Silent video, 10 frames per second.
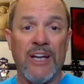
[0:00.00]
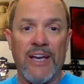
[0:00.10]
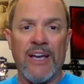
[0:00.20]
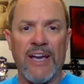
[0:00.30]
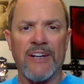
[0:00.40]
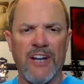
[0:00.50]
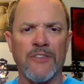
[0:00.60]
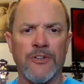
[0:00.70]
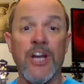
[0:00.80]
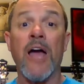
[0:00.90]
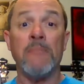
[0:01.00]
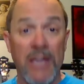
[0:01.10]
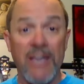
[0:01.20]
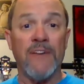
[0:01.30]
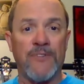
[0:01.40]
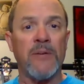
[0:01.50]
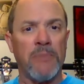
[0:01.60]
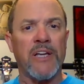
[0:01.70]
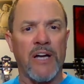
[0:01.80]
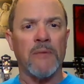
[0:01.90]
at another time if it
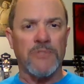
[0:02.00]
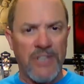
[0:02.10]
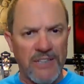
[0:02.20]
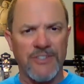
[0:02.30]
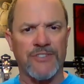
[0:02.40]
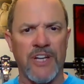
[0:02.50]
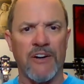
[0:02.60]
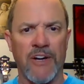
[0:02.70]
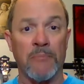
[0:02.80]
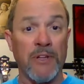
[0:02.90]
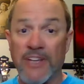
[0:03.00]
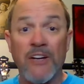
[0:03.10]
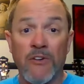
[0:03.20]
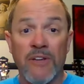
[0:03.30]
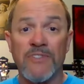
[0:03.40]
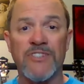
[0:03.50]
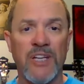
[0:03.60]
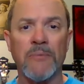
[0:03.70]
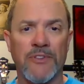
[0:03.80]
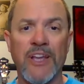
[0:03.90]
becomes necessary. But they don't even seem
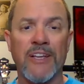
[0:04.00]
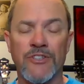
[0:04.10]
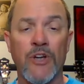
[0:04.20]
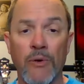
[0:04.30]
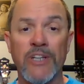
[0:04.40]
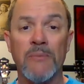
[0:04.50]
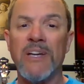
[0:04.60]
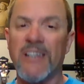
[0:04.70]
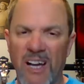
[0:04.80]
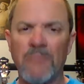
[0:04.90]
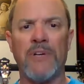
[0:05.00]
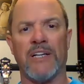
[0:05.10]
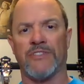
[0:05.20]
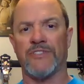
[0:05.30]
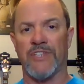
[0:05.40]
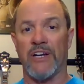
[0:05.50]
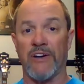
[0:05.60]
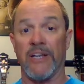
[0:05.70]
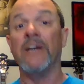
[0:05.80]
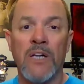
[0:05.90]
to think it's going to become necessary.
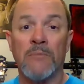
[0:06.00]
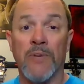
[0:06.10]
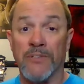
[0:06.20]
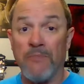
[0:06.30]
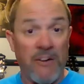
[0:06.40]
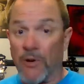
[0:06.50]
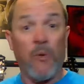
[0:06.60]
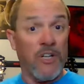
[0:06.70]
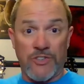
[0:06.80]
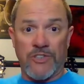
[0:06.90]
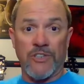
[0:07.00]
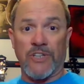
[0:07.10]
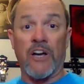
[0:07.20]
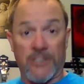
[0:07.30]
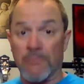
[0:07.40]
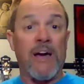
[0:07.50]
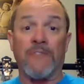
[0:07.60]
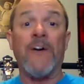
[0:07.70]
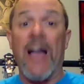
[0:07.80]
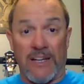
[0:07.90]
But everyone is still talking. As a matter of
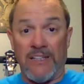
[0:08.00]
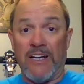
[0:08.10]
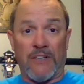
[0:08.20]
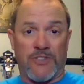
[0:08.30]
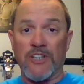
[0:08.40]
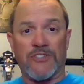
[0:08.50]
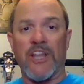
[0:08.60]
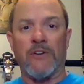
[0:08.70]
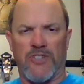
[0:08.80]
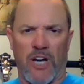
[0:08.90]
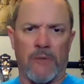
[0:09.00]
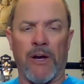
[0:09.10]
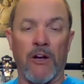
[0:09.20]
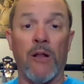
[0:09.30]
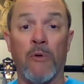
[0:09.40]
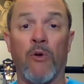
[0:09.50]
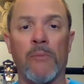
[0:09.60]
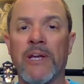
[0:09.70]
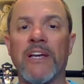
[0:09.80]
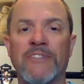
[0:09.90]
fact, I was going to say they were talking about global
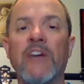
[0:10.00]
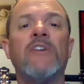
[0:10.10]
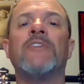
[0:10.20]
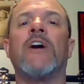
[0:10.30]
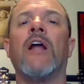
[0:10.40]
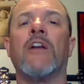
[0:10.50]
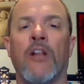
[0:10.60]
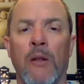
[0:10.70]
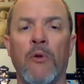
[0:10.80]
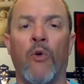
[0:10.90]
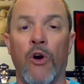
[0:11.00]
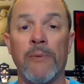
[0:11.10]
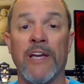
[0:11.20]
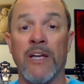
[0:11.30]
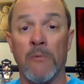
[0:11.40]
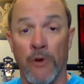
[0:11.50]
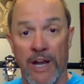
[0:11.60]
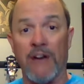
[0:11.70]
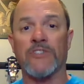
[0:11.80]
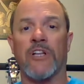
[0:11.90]
warming. They don't even call it global warming anymore.
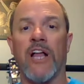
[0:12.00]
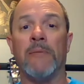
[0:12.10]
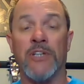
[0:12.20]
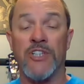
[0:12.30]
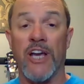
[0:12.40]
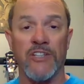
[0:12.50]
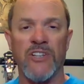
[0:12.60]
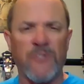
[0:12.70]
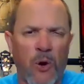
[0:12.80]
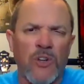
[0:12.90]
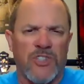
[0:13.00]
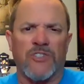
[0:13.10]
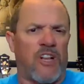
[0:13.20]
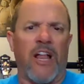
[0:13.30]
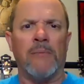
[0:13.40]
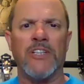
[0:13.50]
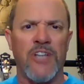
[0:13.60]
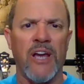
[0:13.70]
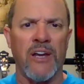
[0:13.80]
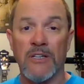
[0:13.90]
Now it's climate change. Of course there's climate
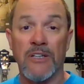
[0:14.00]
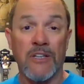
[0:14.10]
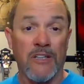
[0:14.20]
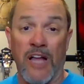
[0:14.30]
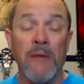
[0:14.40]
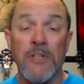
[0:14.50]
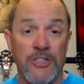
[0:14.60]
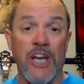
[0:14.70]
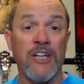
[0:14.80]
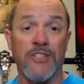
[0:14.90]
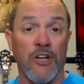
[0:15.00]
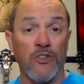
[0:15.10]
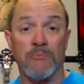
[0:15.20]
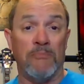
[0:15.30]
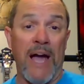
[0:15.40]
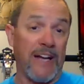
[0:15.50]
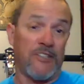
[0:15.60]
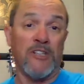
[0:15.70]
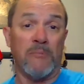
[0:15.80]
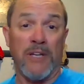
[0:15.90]
change. Climate change goes back to
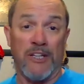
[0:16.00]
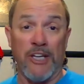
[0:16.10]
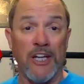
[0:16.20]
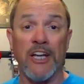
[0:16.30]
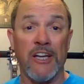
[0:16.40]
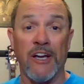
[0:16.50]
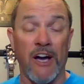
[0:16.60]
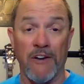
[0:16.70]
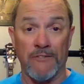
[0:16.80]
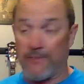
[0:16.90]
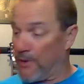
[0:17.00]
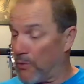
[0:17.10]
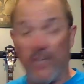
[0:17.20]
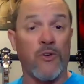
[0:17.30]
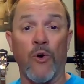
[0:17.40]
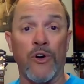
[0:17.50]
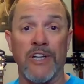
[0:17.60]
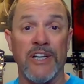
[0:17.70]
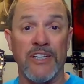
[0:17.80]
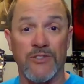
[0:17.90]
the beginning of recorded
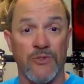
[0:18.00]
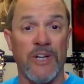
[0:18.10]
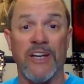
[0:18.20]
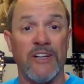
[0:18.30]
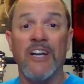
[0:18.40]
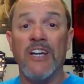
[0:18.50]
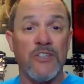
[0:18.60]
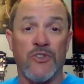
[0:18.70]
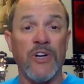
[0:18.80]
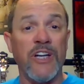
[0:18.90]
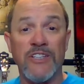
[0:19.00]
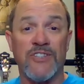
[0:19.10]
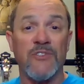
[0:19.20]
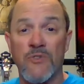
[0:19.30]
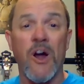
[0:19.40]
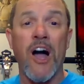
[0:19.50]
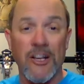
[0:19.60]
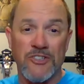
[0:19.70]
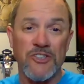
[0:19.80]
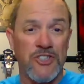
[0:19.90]
history, and trees and rocks
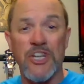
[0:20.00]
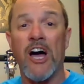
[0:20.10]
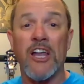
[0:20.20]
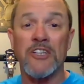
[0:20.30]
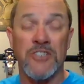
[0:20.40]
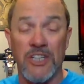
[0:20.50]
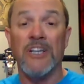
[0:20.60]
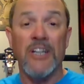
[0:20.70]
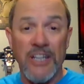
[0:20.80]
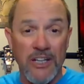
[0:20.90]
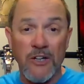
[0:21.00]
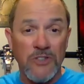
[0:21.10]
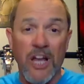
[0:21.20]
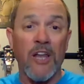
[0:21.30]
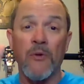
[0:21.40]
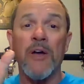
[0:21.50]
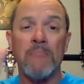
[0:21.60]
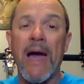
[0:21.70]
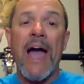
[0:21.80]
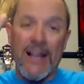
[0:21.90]
and geology. It goes all the way
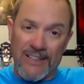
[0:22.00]
back as